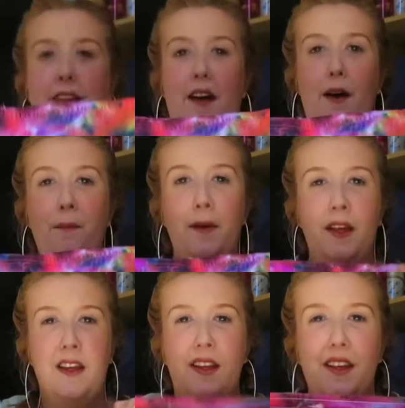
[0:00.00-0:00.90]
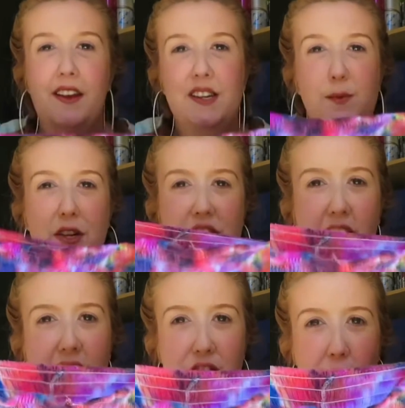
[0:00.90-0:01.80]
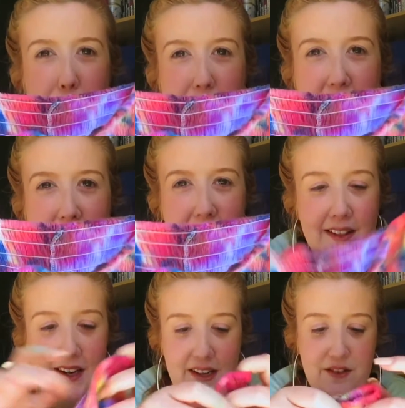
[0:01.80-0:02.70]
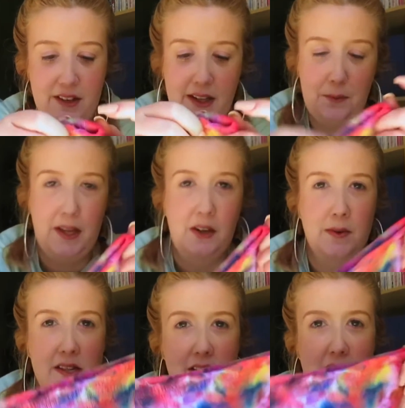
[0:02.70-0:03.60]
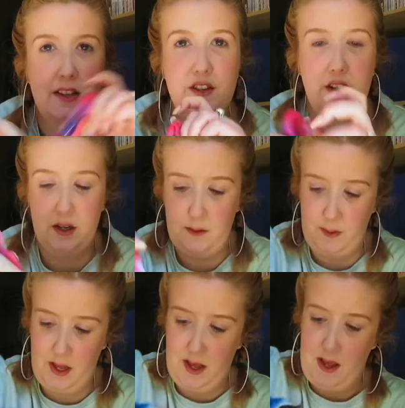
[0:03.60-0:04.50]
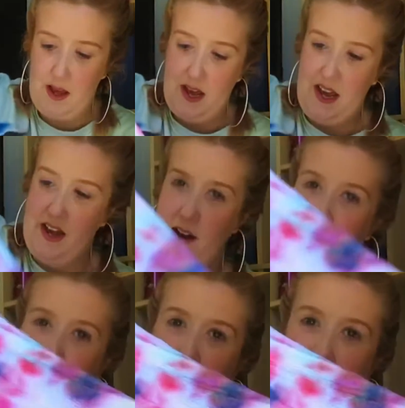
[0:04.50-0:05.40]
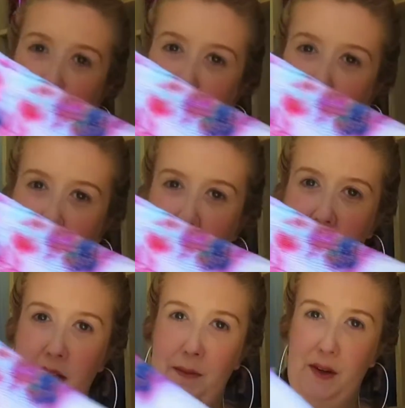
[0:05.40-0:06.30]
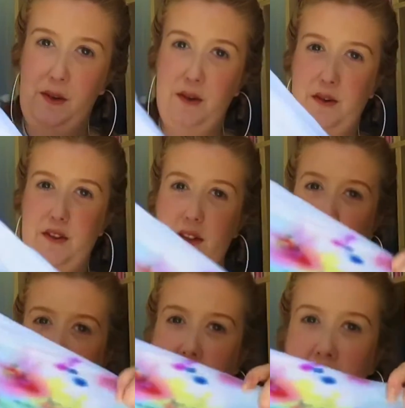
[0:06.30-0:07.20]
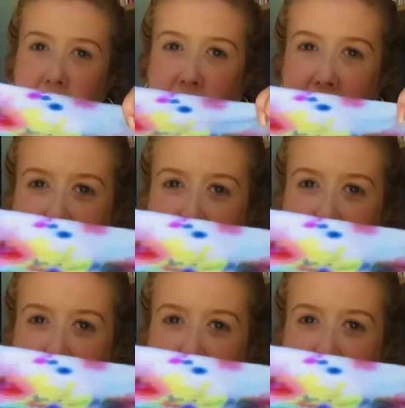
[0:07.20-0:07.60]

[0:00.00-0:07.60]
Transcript: them. Especially at the top here. Like, it's really pigmented at the top. Especially in the middle also, and